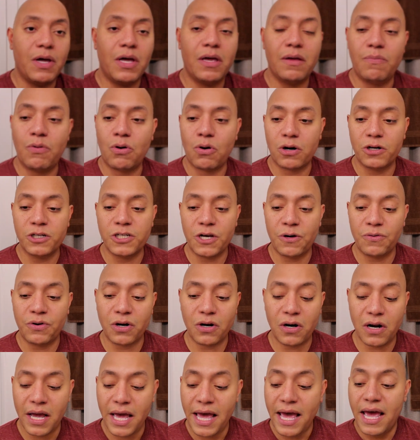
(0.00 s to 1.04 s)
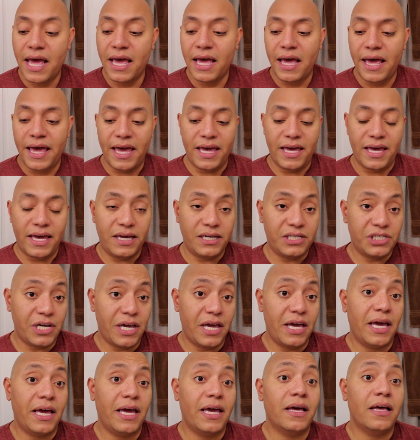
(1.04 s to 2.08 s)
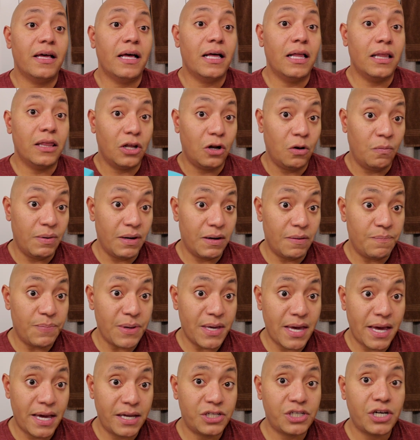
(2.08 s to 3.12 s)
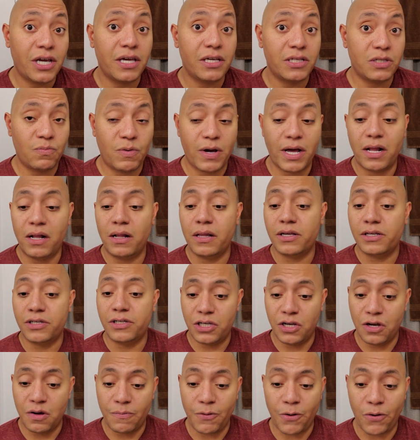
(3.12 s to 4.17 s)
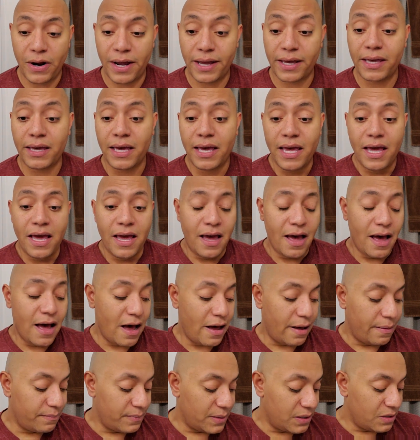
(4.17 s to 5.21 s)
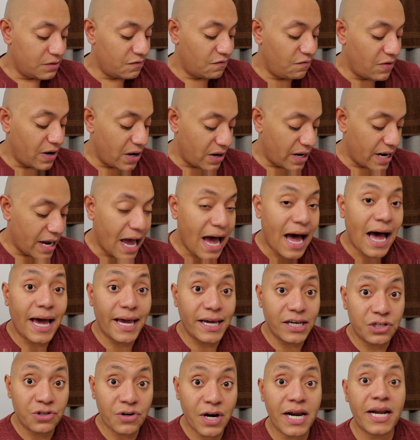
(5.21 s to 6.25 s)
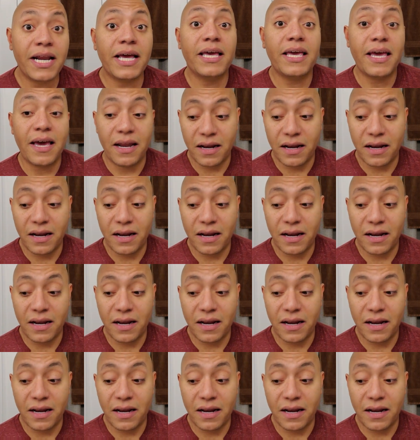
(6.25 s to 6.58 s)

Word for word: Pore Toner, AHA, a little bit of BHA as well, turmeric, very hydrating yet